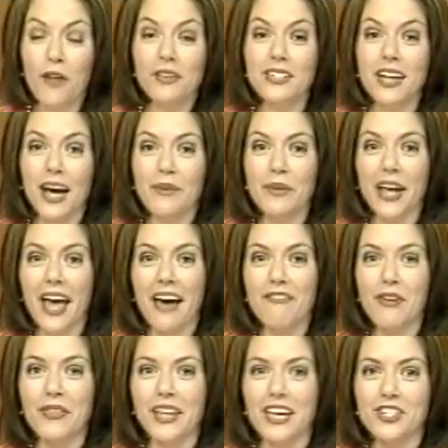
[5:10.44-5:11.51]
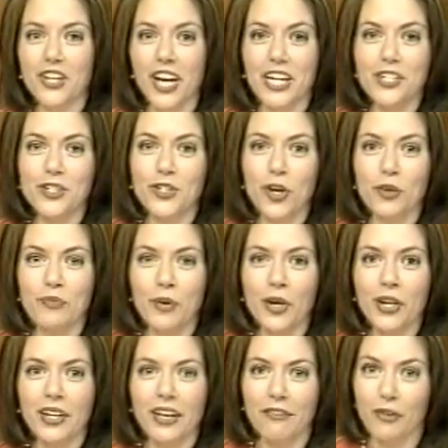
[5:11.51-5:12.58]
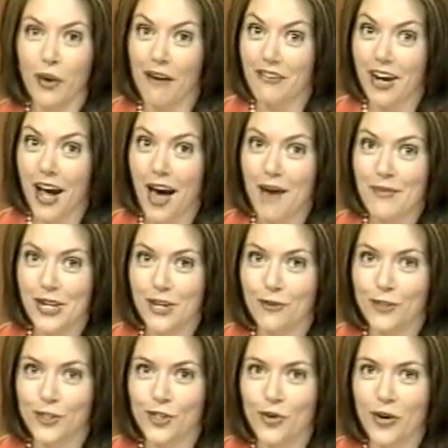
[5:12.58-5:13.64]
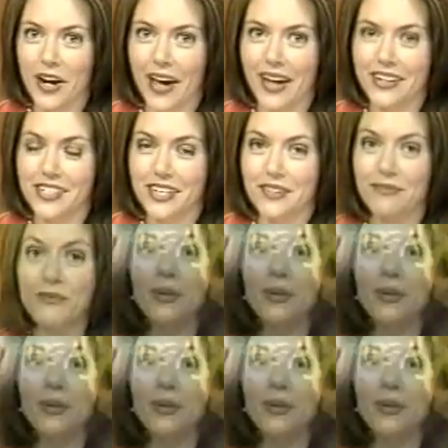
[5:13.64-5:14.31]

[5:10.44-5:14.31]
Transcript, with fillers: all the time we have on the Education Notebook. If you have a comment or story idea,